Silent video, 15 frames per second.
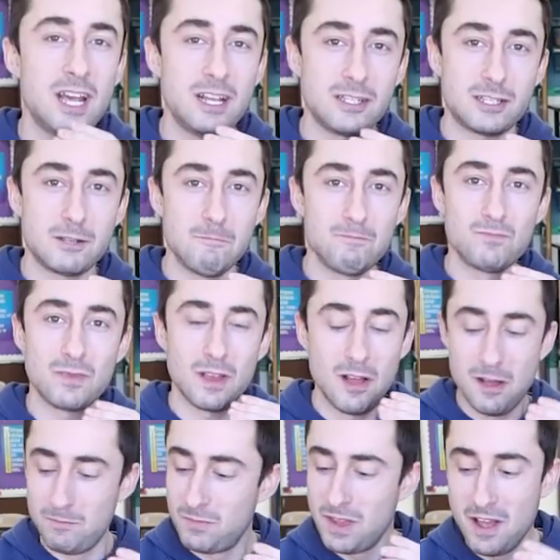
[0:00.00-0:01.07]
tastes
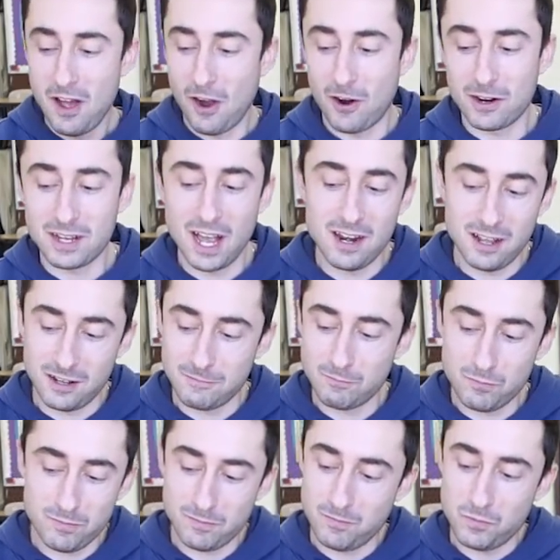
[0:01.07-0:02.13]
are
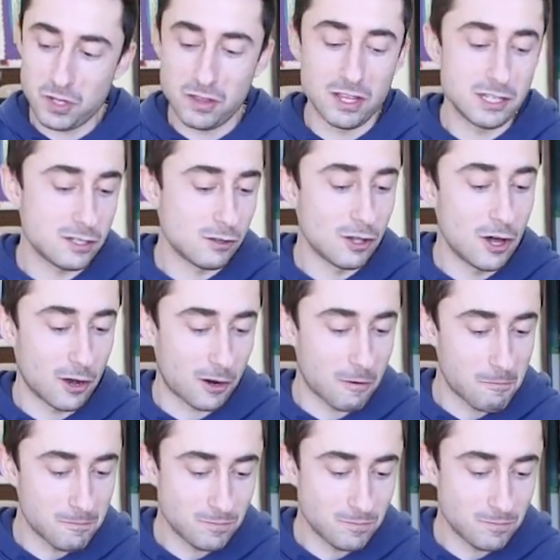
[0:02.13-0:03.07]
getting to this look.